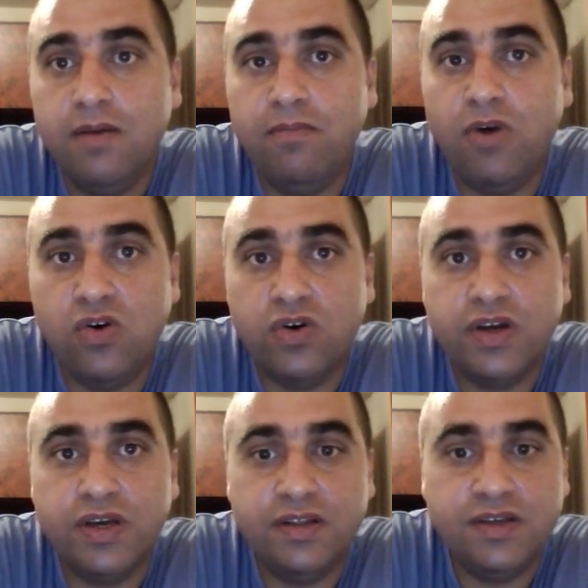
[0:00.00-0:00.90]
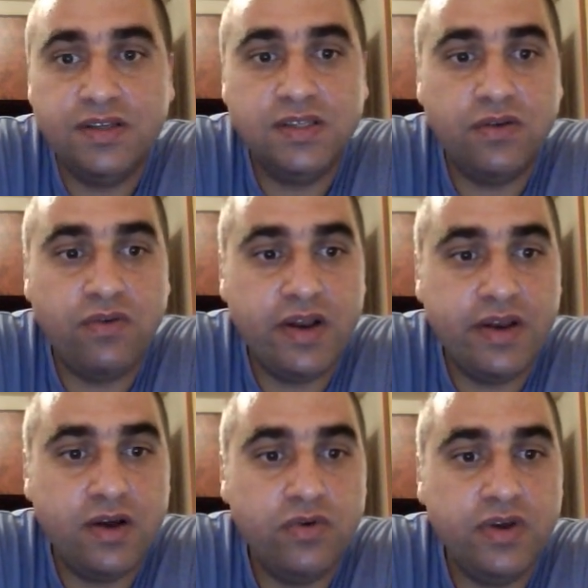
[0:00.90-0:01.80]
BONK it is right
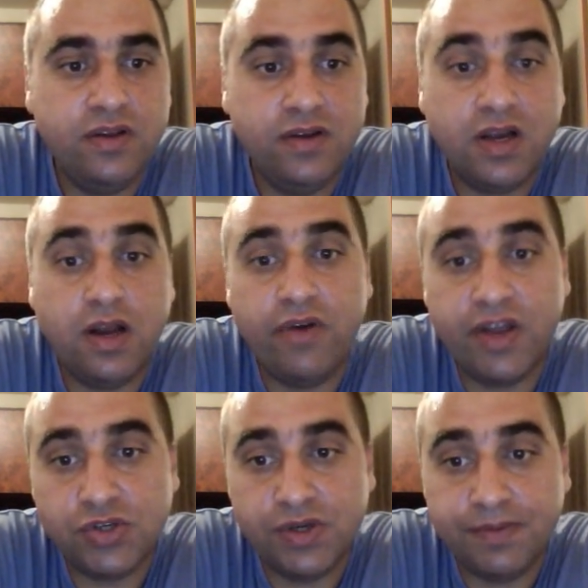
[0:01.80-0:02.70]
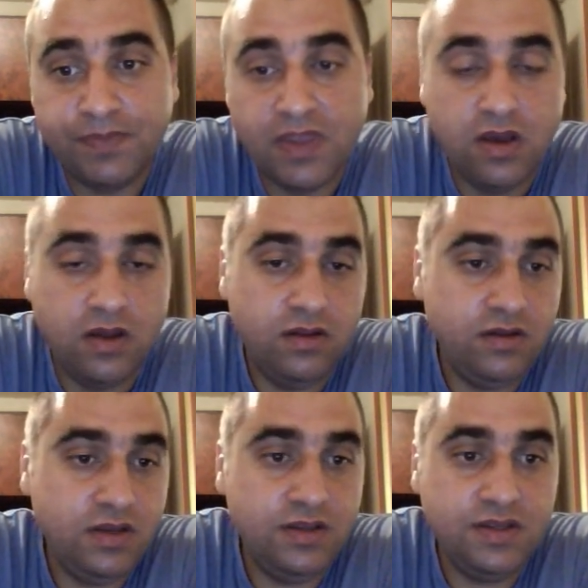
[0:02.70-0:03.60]
now in a correction.
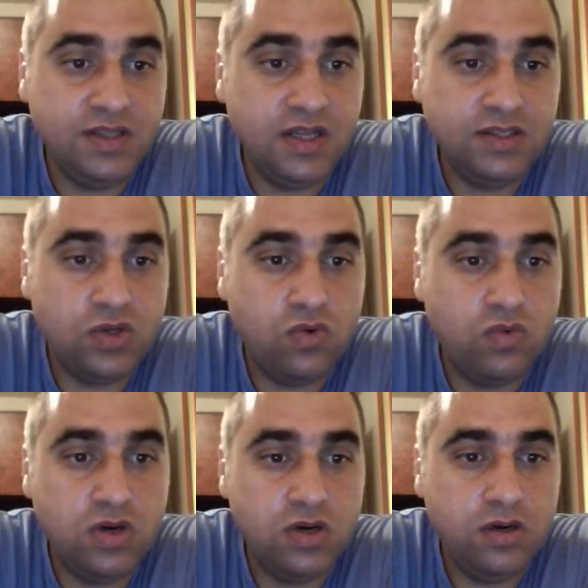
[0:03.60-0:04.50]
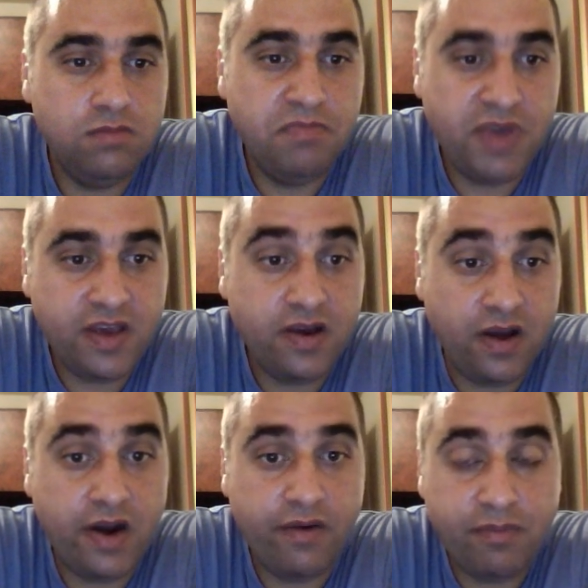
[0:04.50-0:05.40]
It is not so big,
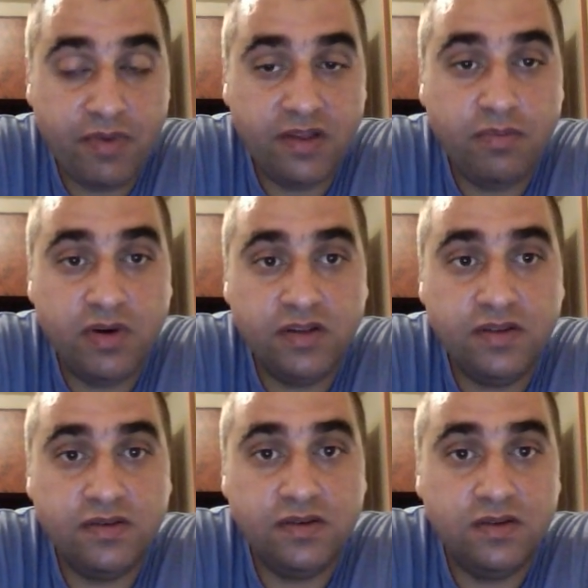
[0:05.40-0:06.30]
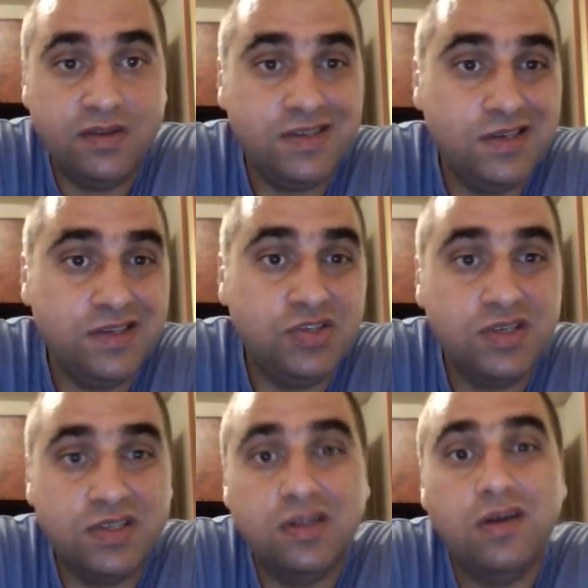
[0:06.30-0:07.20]
I repeat, but this is
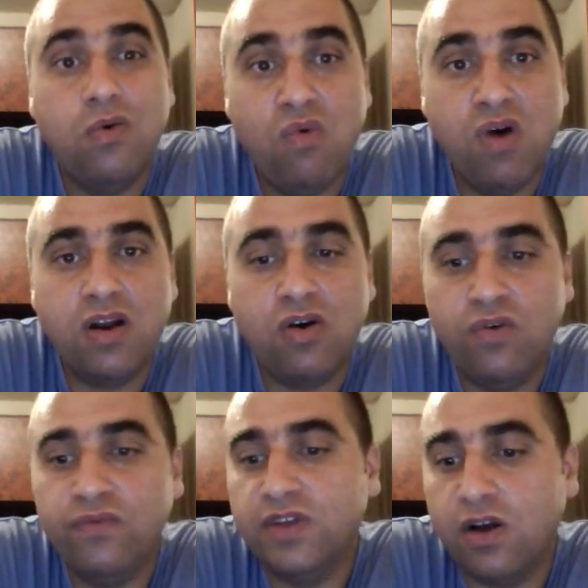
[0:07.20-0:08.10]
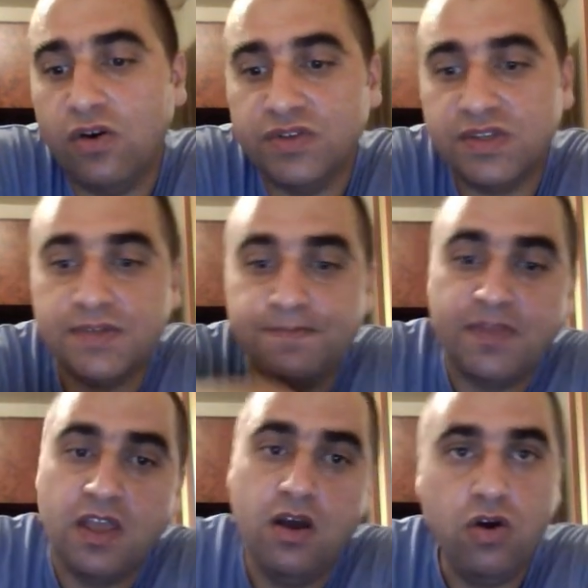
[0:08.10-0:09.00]
just one of the causes.
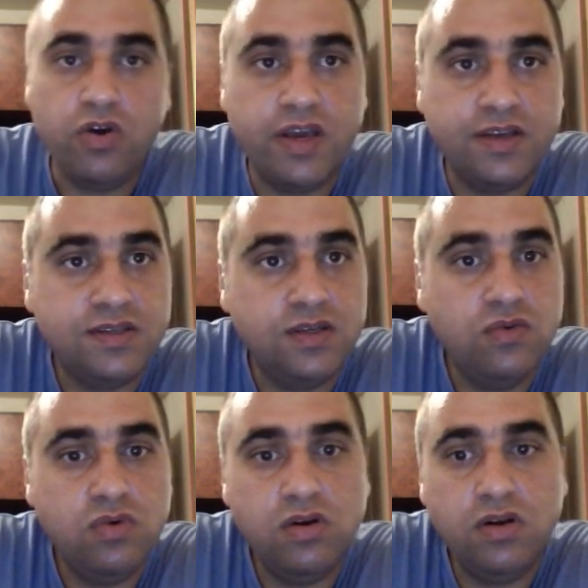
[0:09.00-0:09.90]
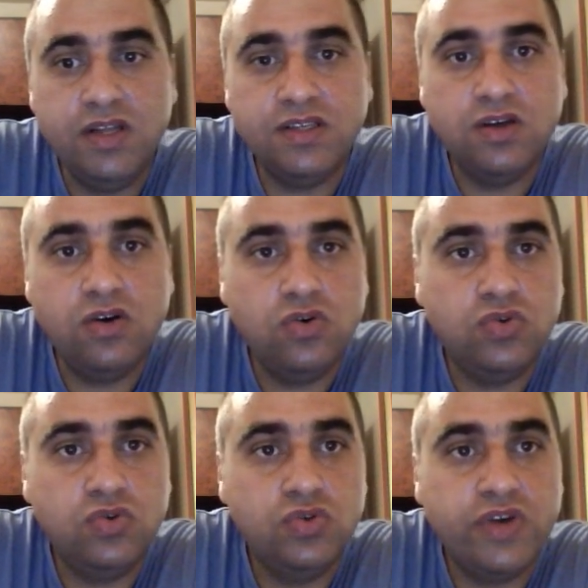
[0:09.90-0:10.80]
Okay, so let's go
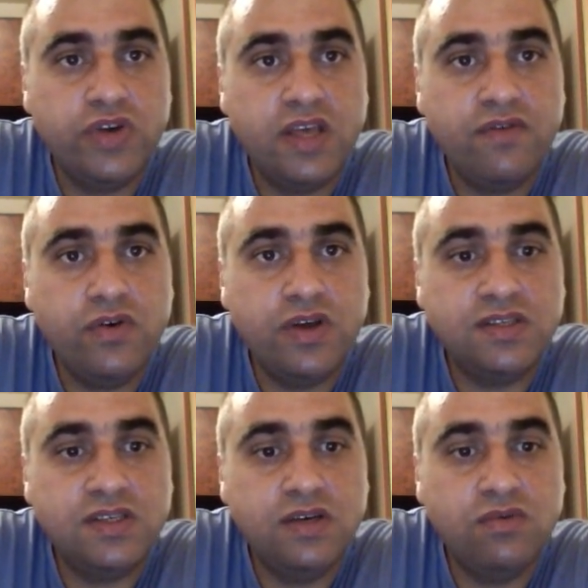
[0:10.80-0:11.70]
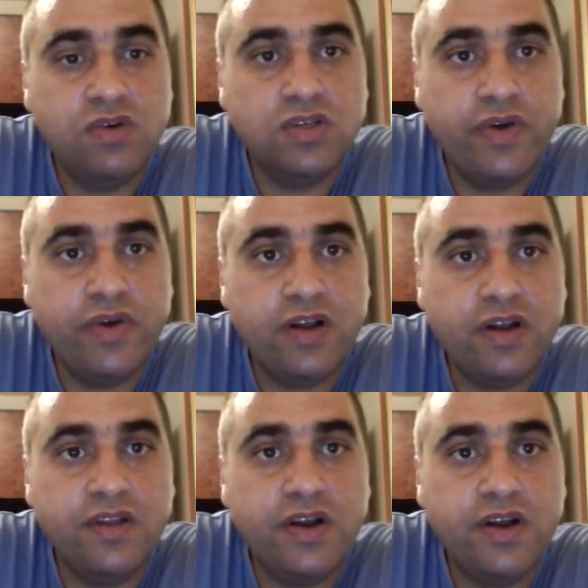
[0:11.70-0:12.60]
to TradingView and see what's going on there.